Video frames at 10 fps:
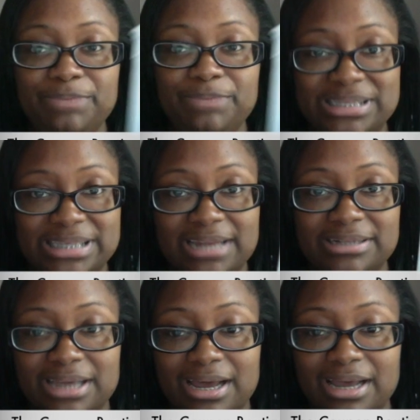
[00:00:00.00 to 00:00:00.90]
it
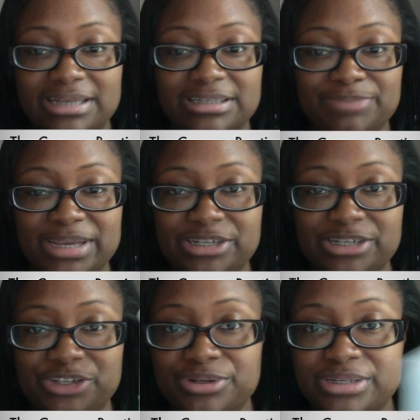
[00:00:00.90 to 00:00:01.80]
sanitized, making
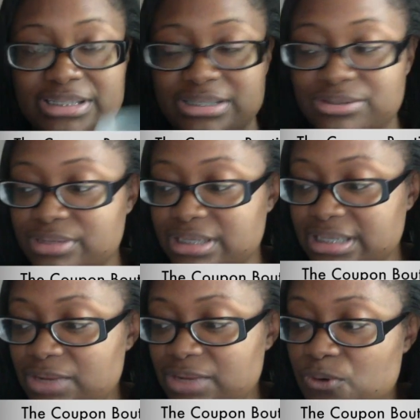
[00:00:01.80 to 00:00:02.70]
sure it's still
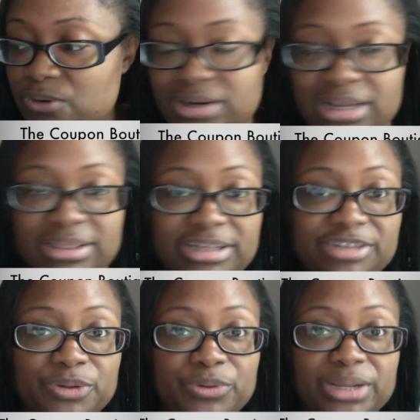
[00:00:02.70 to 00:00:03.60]
clean water, nothing's
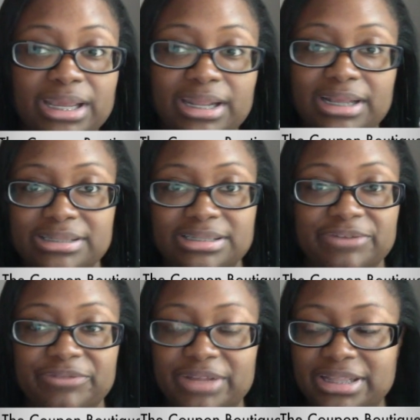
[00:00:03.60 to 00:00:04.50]
floating in it and
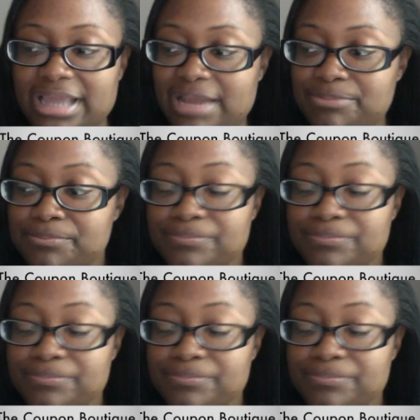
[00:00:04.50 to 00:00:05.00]
stuff like that.